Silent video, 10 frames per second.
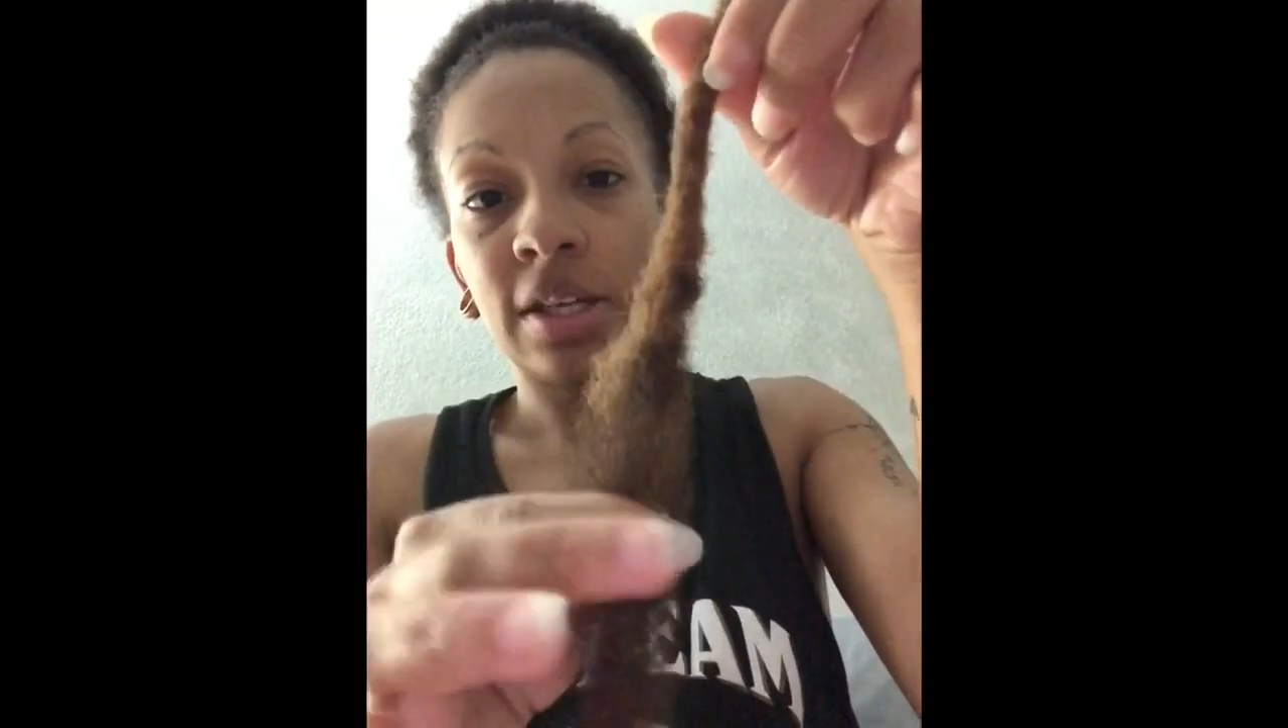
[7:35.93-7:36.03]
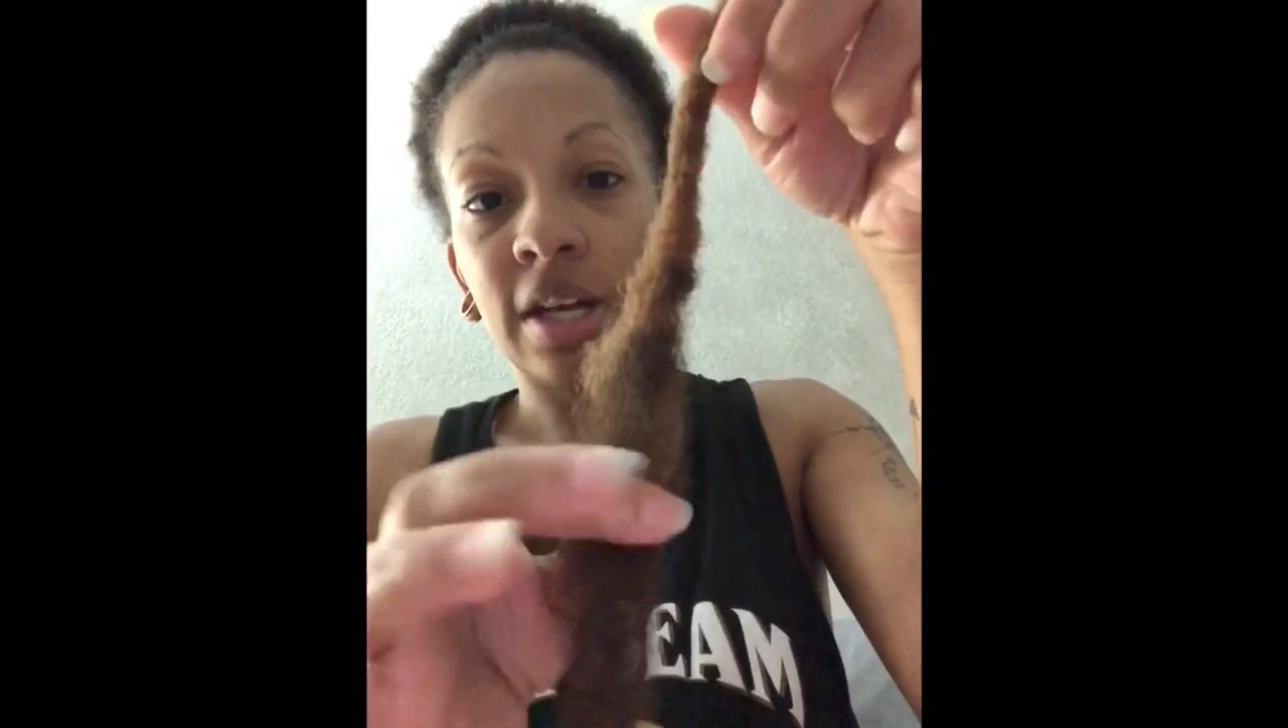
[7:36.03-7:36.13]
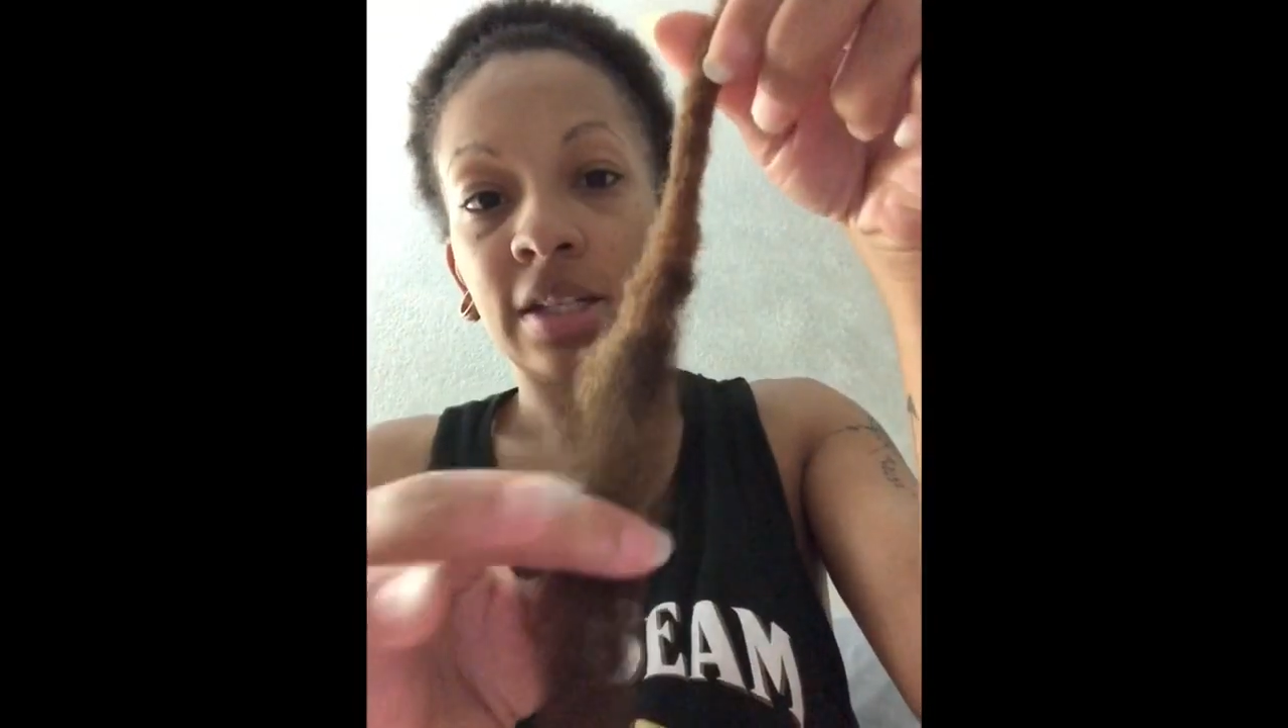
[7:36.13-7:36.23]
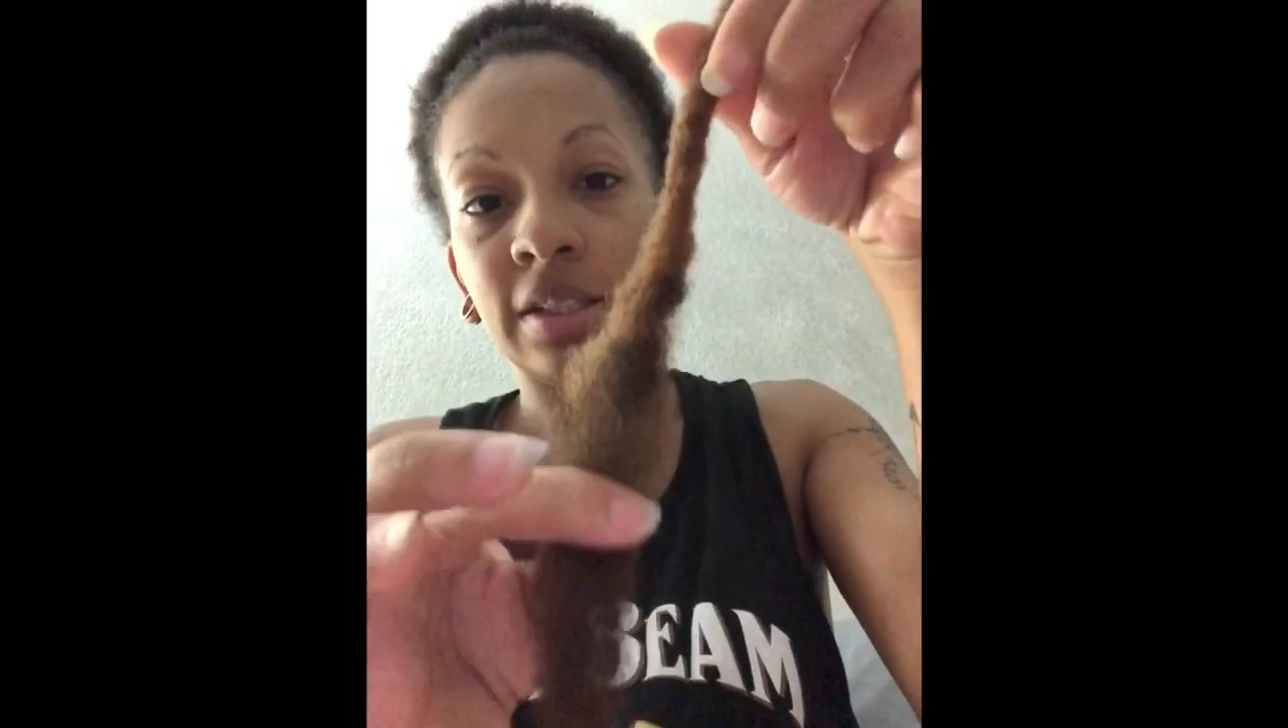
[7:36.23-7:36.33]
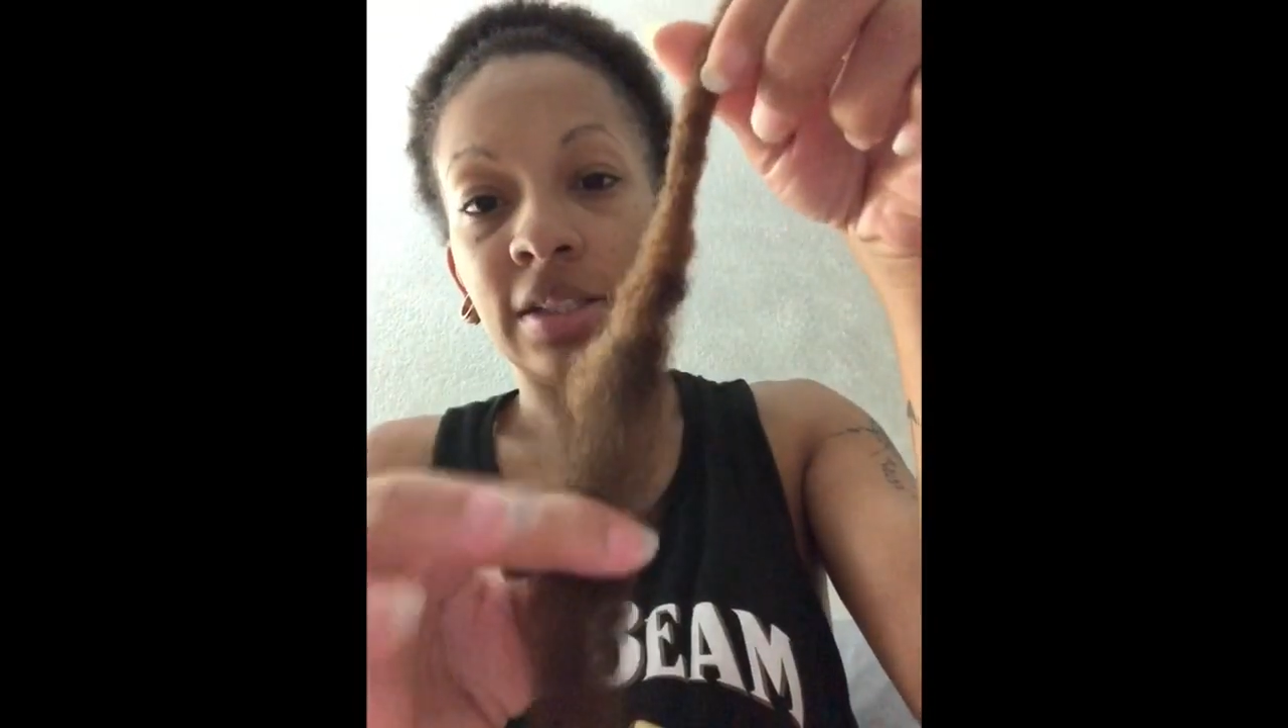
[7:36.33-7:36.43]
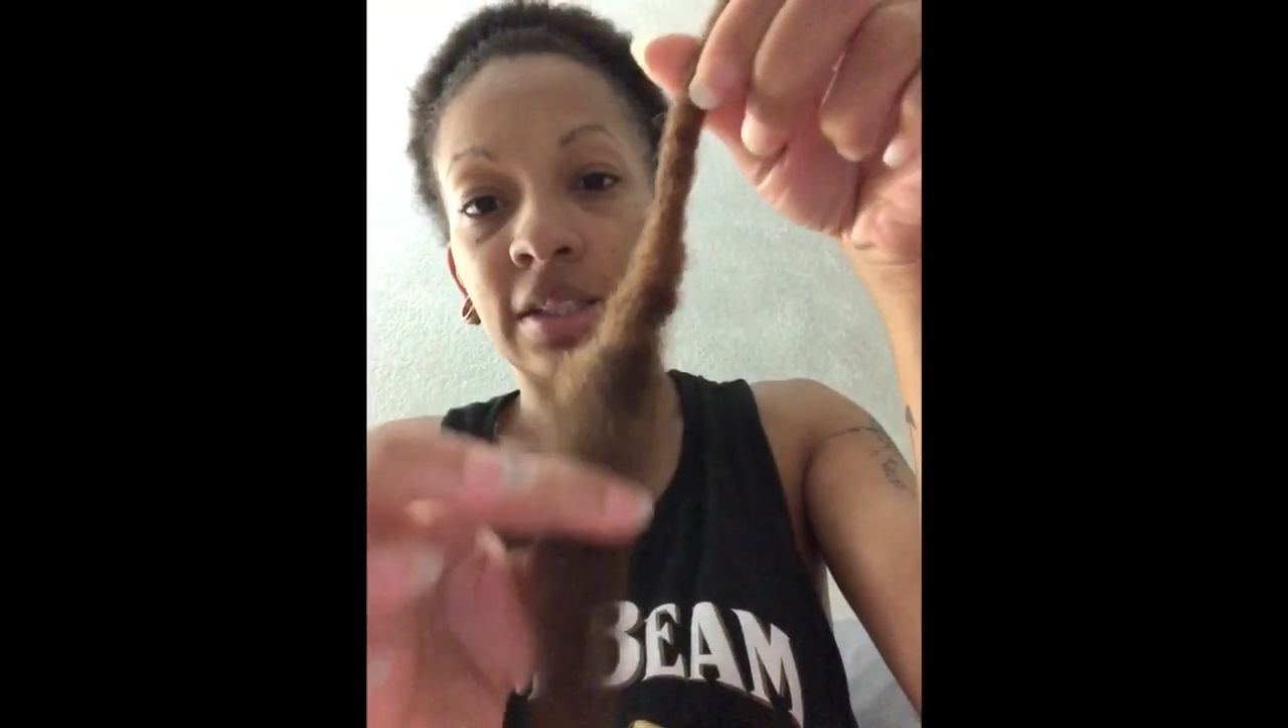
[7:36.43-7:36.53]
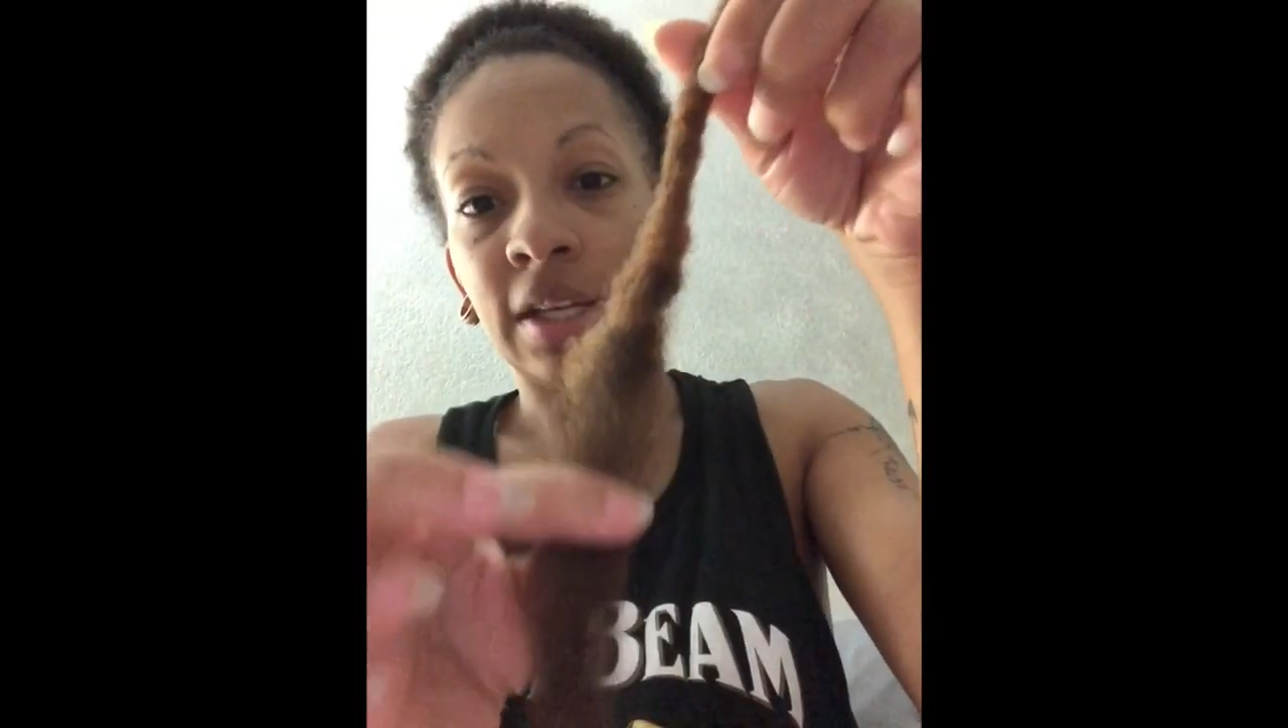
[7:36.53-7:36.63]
of